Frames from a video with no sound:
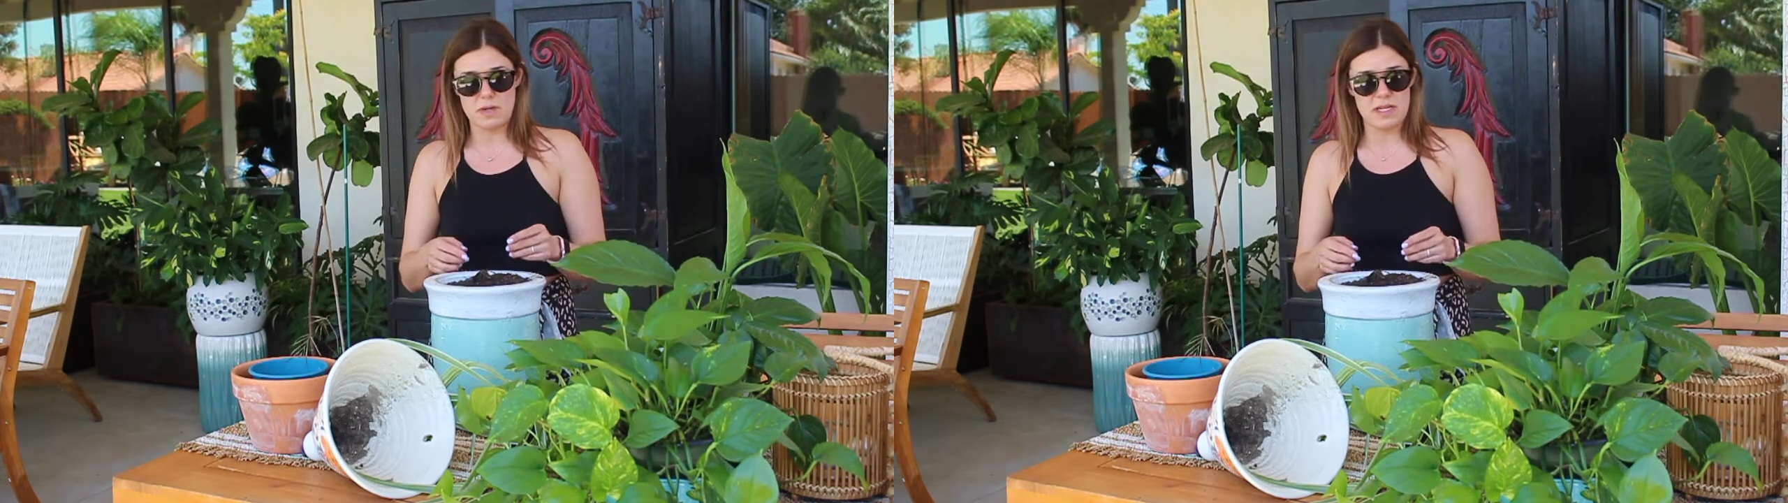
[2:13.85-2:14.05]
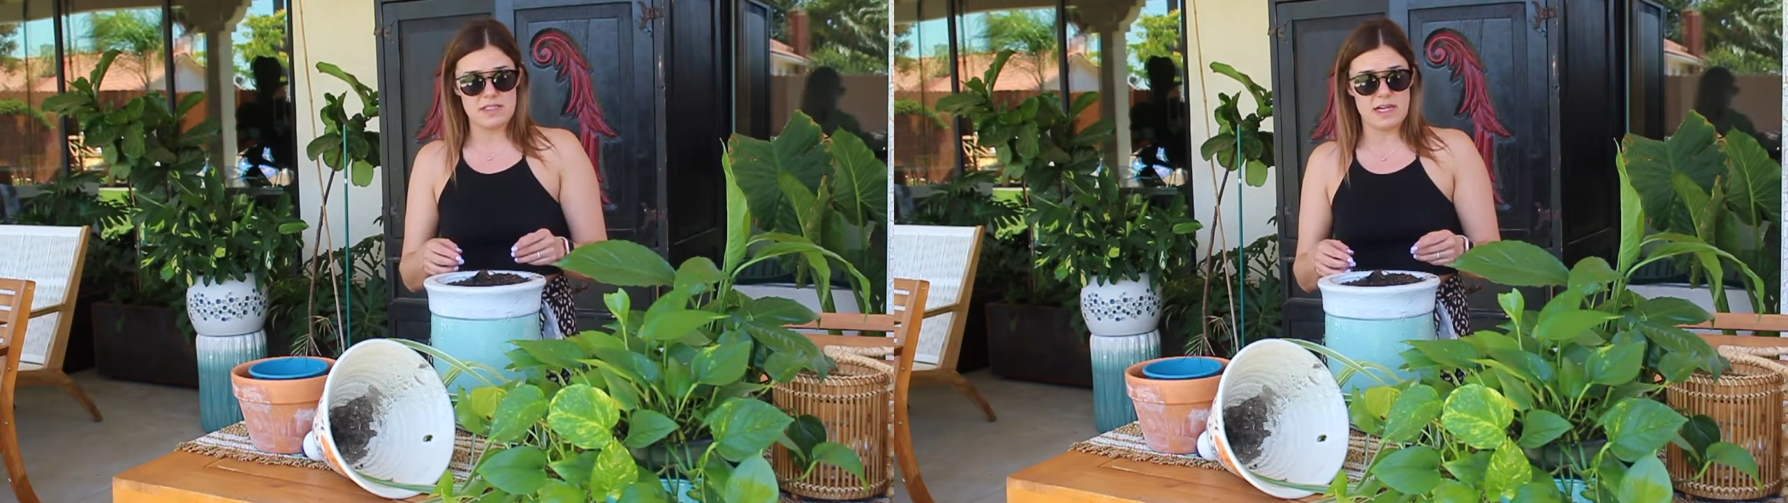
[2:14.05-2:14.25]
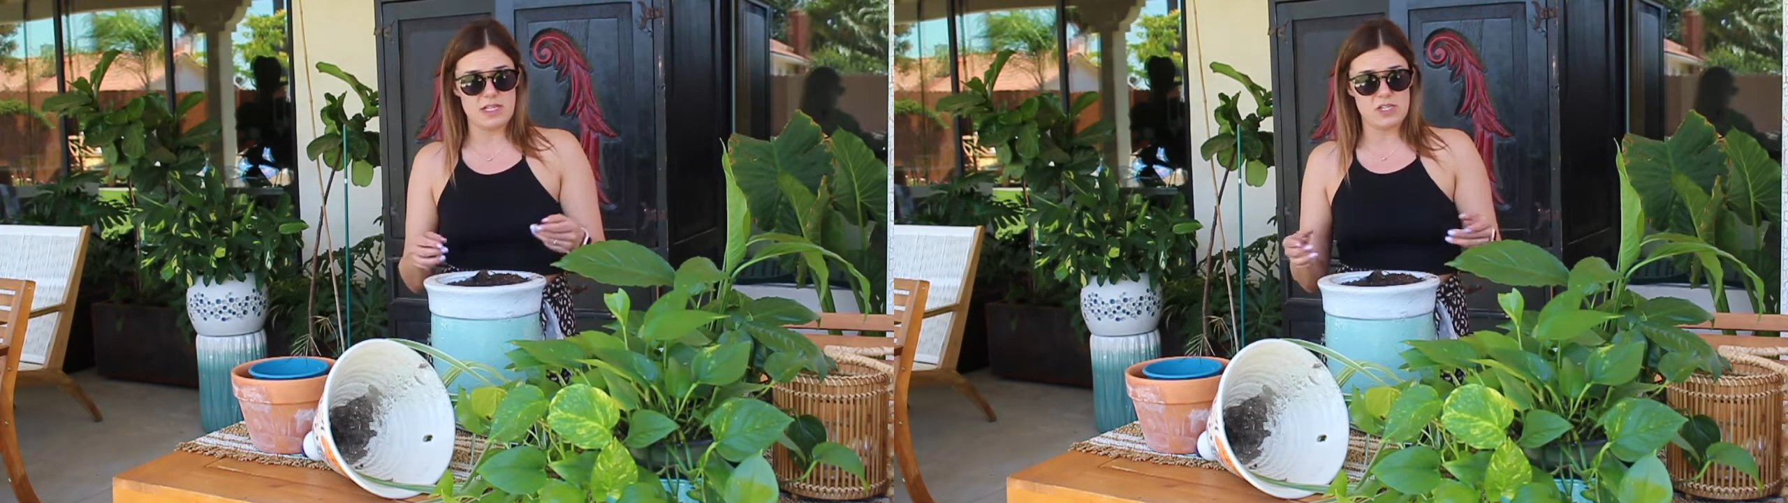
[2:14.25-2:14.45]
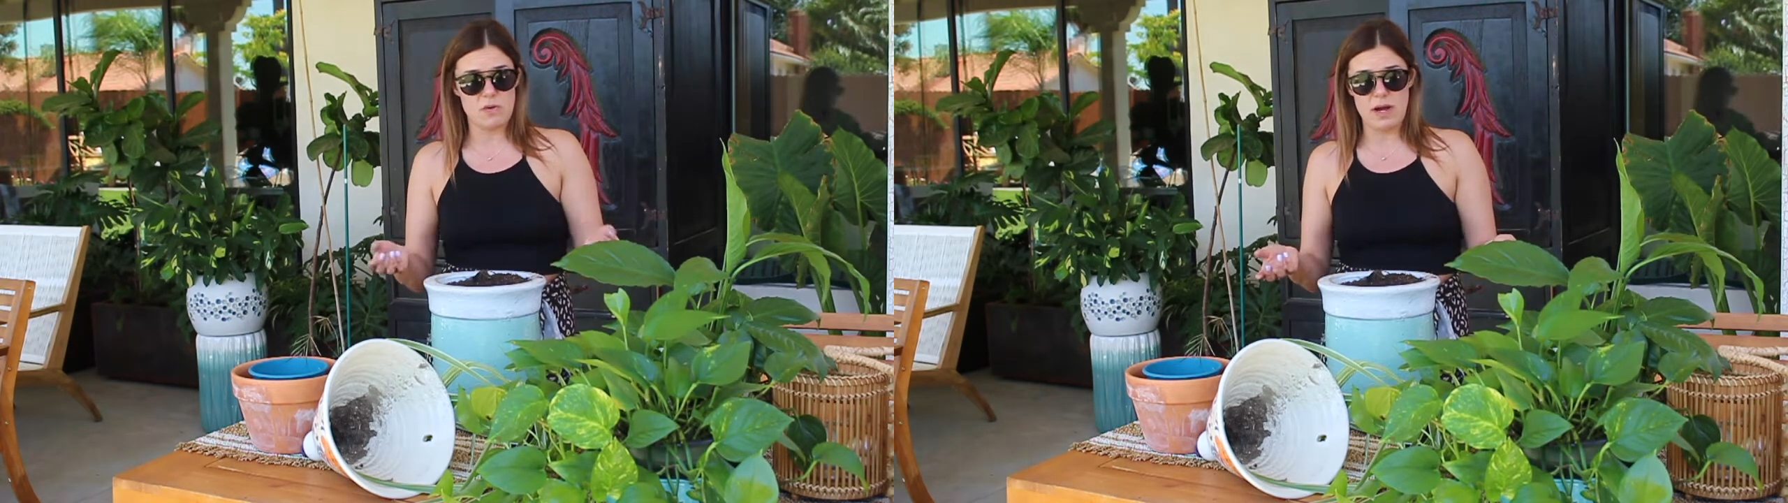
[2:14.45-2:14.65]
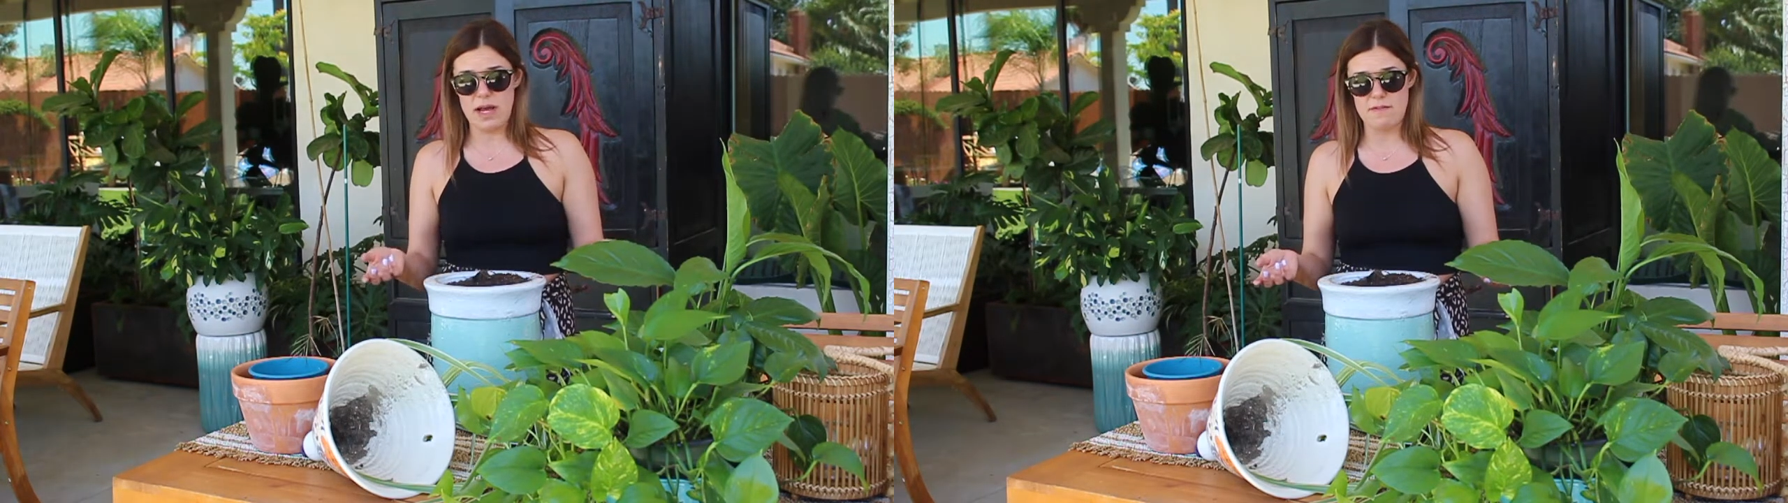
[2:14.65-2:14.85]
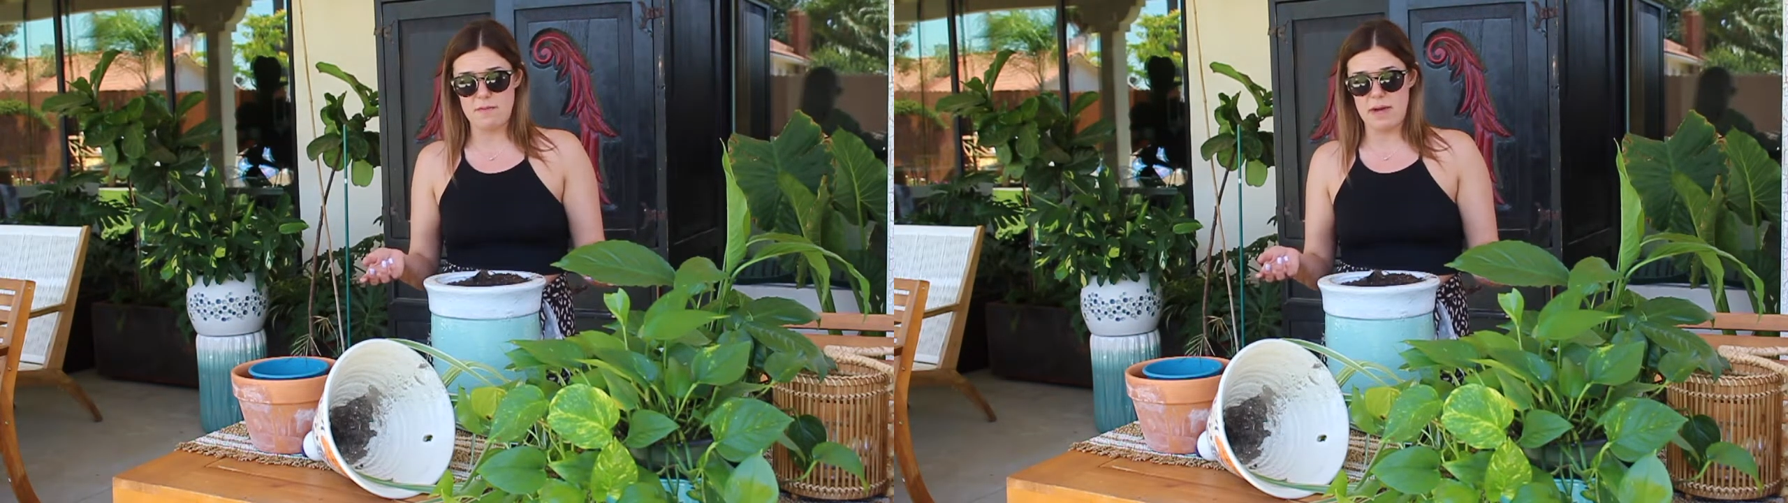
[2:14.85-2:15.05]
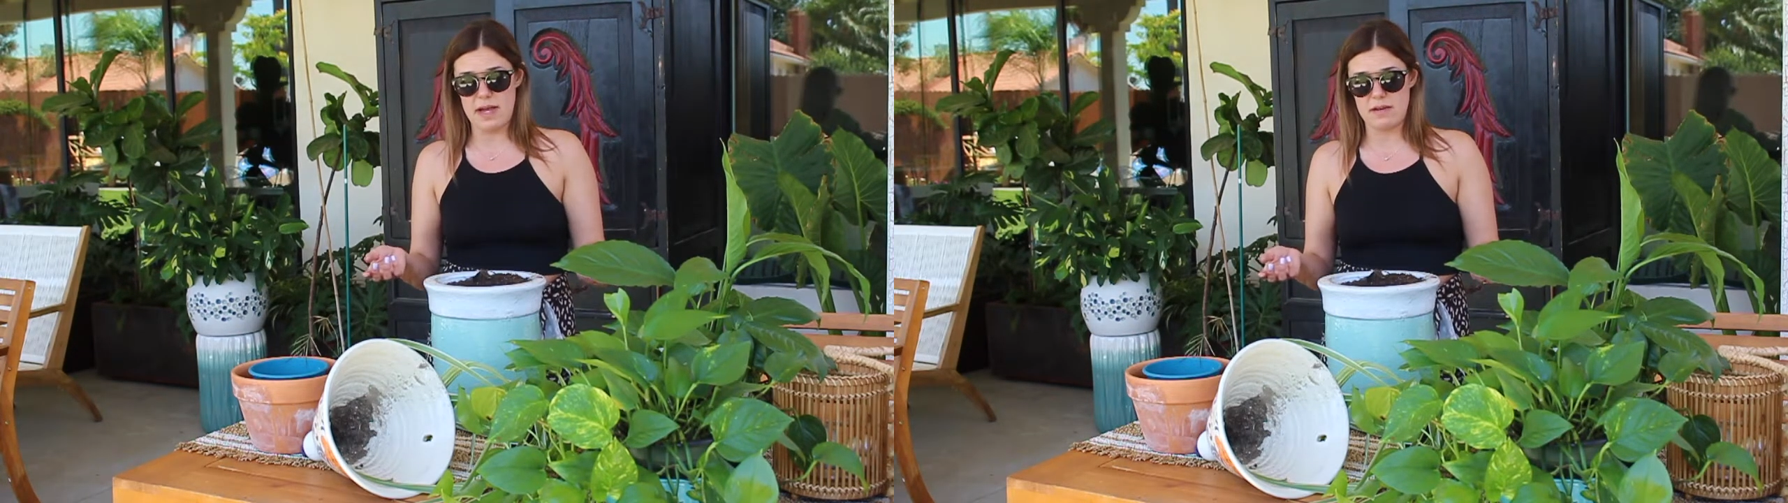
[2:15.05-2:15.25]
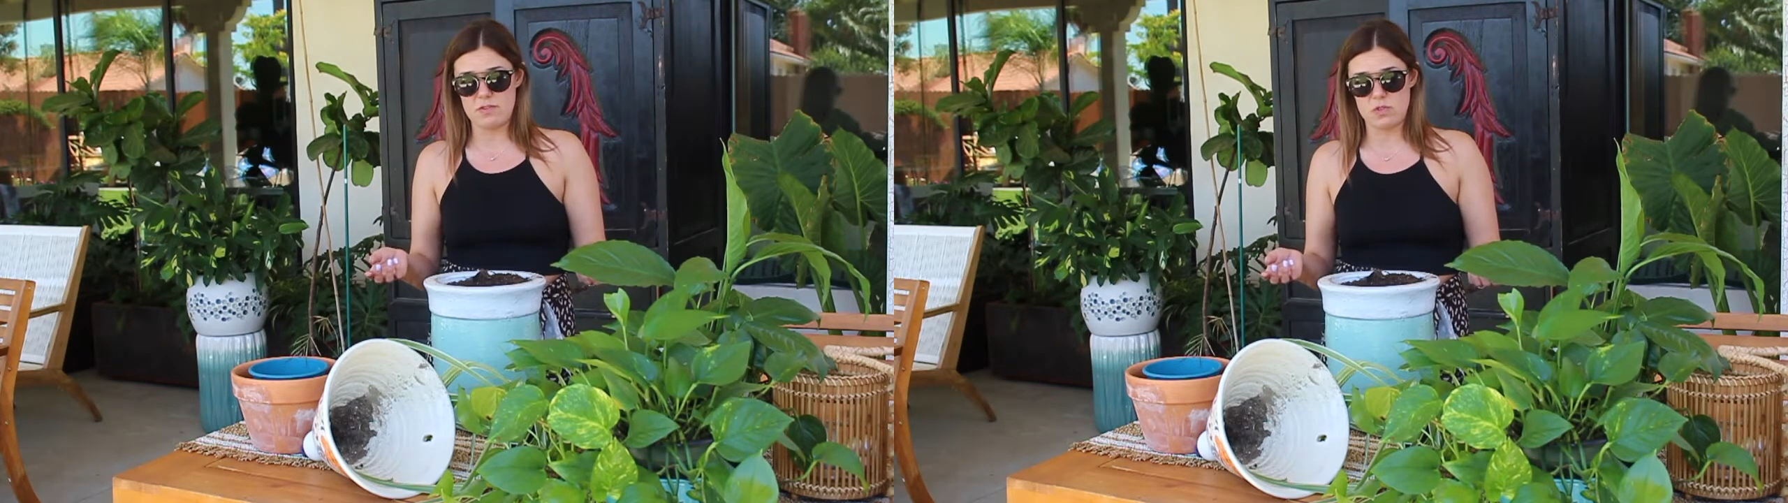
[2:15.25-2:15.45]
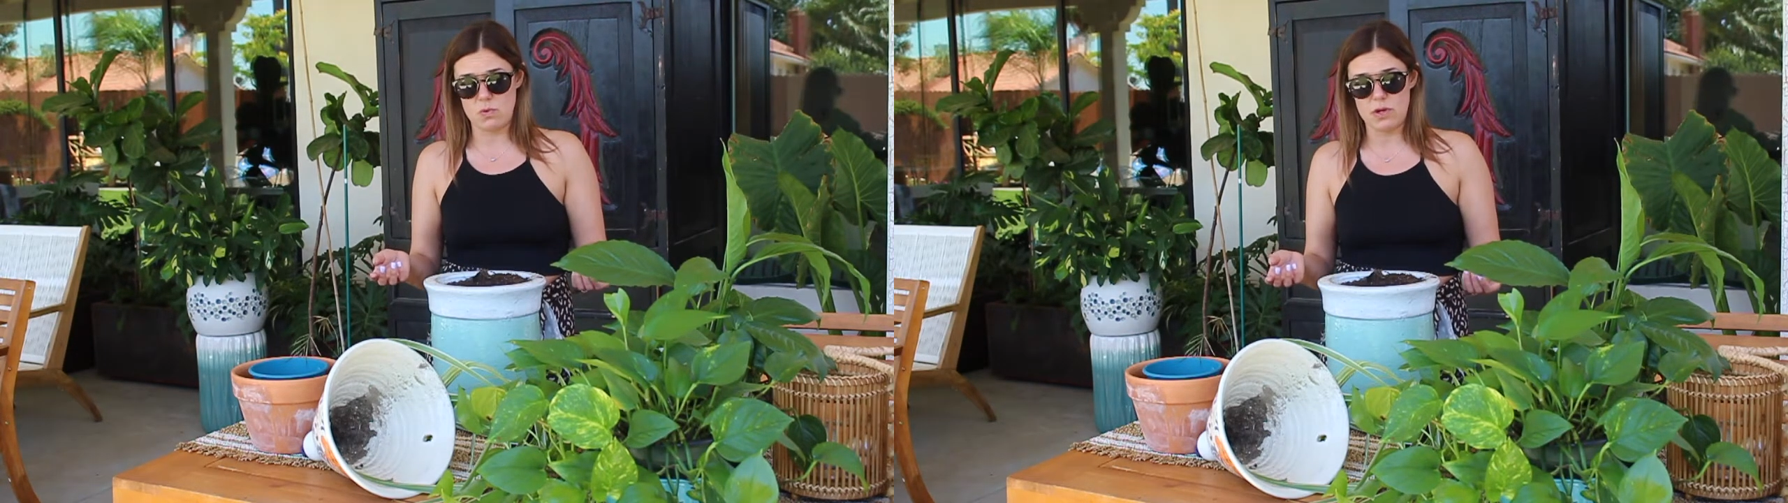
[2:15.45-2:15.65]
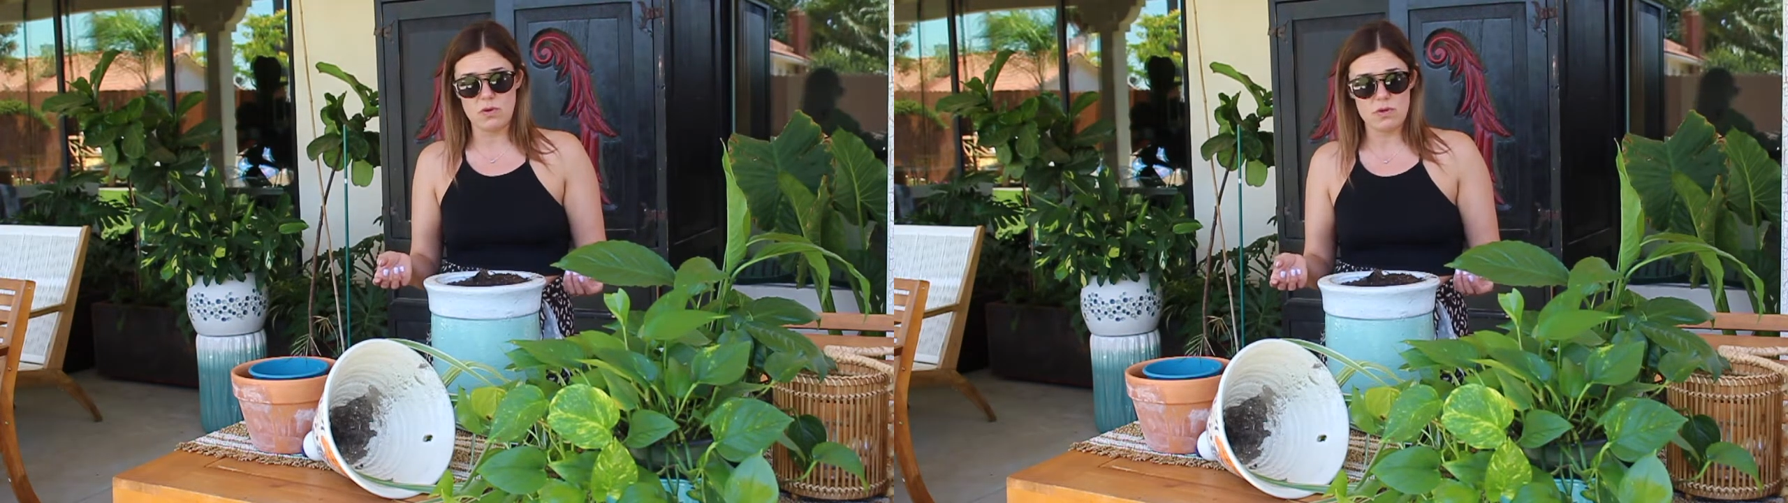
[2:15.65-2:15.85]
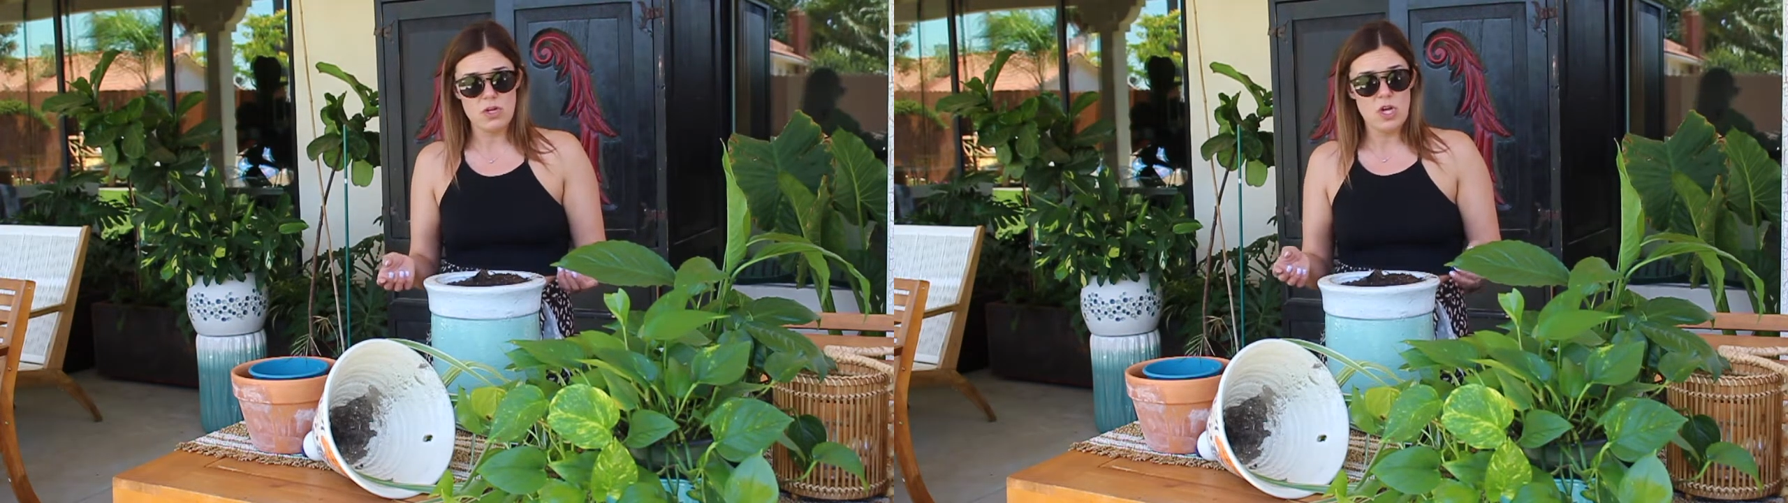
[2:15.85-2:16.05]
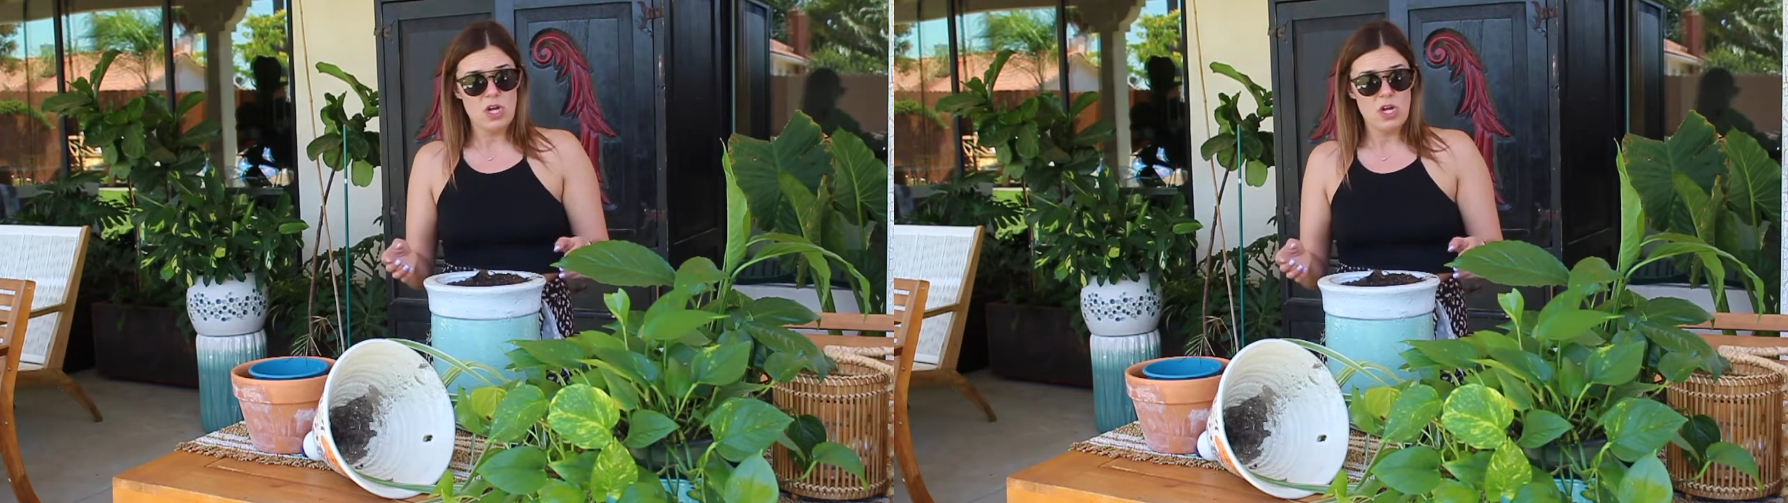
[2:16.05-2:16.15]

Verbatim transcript: because I don't have a bag of soil,